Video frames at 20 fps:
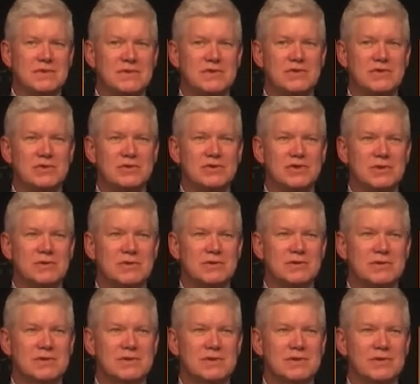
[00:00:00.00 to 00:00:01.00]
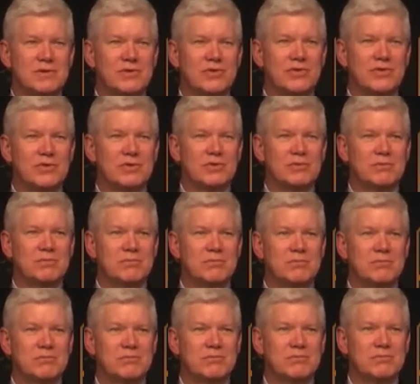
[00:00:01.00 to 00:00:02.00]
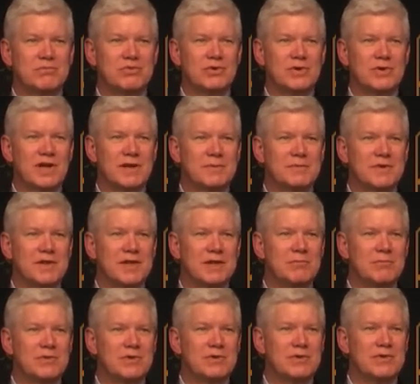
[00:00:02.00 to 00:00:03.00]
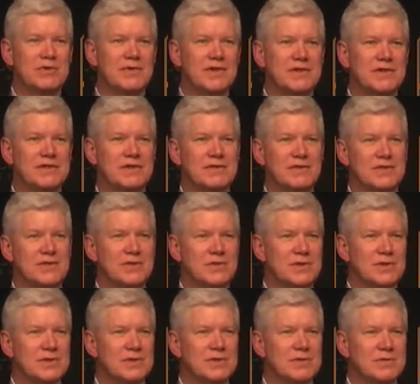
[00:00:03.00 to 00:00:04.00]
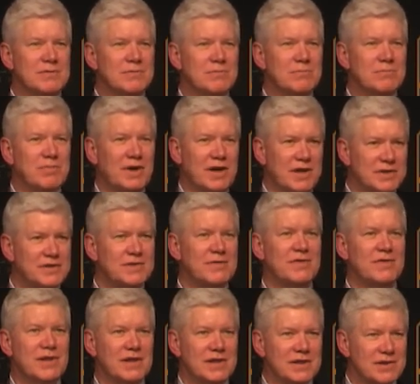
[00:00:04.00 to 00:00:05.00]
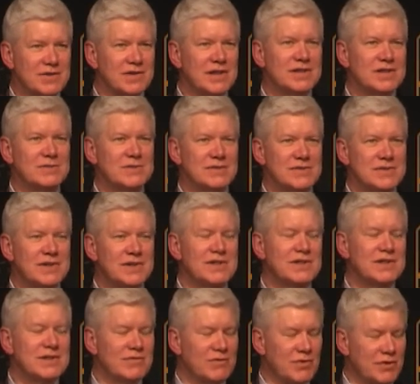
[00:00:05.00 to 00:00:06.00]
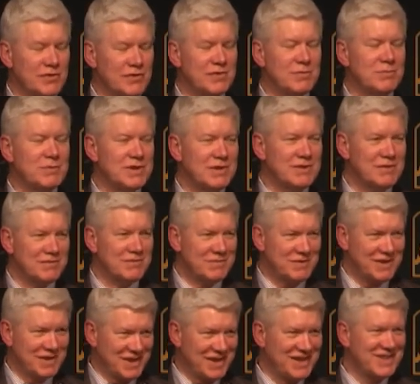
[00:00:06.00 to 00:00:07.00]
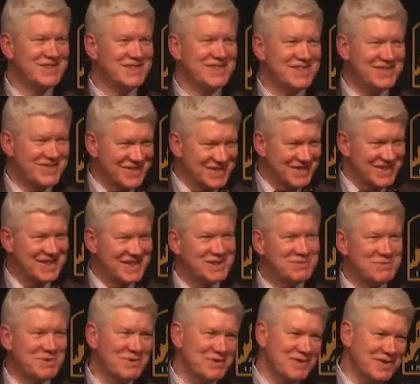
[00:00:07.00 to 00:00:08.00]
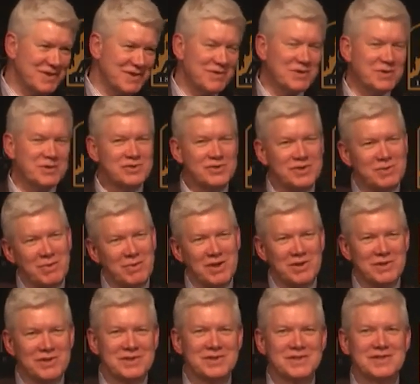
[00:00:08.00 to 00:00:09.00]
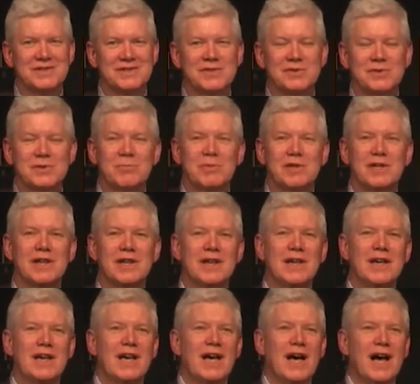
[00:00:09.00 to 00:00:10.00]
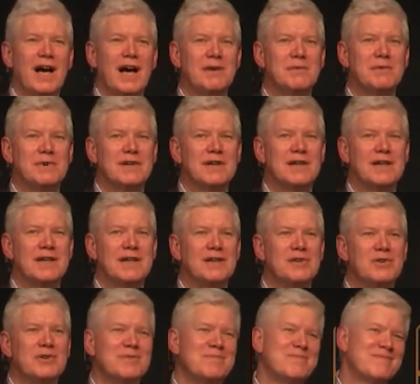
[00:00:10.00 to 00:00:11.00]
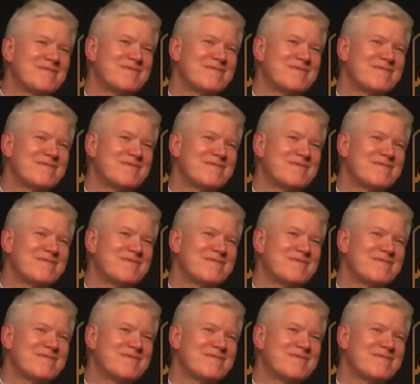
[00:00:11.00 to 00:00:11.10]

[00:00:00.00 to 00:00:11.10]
two children go through programs at Edinburgh University of a sort that part of the undergraduate study involved them in engaging in research. One was an evolutionary biologist and so on. But I, you know,